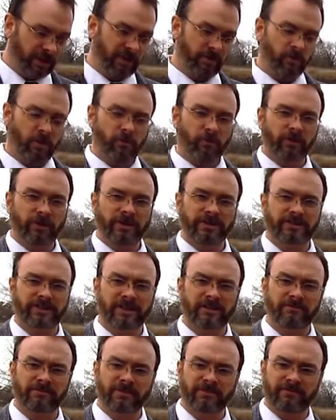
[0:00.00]
and what we
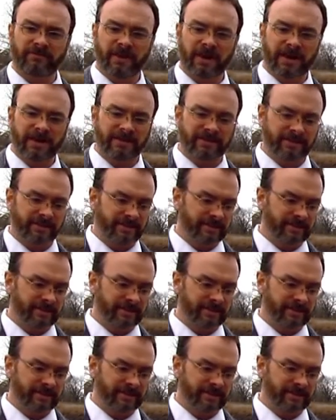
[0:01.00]
seem to find